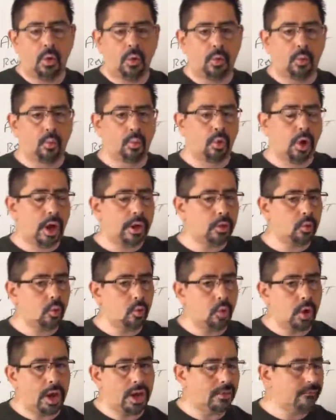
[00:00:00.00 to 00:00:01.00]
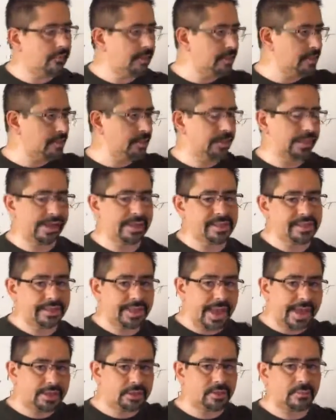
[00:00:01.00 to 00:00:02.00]
what relevancy is
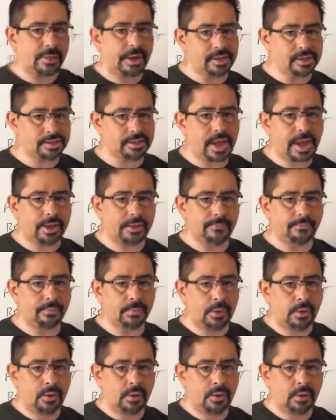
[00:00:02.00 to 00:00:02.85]
that to my site?